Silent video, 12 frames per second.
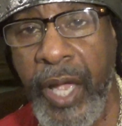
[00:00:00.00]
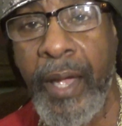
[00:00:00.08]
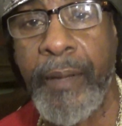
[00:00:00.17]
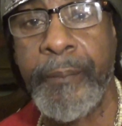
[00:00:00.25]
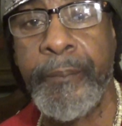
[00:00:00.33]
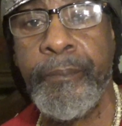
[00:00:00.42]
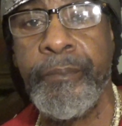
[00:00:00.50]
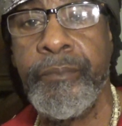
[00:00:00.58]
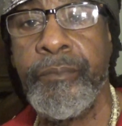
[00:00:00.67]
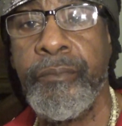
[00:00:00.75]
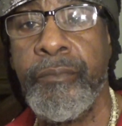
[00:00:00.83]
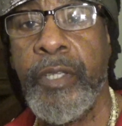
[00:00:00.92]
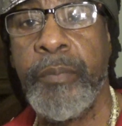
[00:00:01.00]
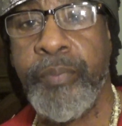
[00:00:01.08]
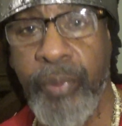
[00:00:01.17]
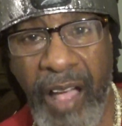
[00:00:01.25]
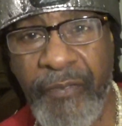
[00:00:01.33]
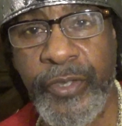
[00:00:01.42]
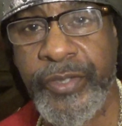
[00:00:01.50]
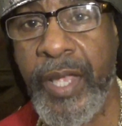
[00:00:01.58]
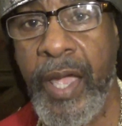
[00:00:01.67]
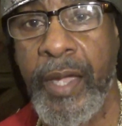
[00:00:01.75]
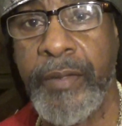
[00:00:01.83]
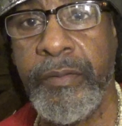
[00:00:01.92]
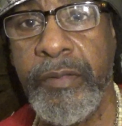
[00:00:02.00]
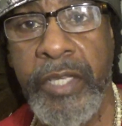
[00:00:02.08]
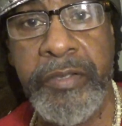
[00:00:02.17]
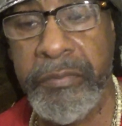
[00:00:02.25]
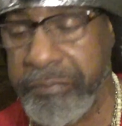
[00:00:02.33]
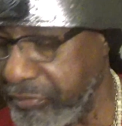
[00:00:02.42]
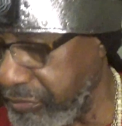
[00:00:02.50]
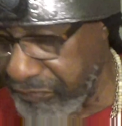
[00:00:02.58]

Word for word: High. Prophesying, letting them,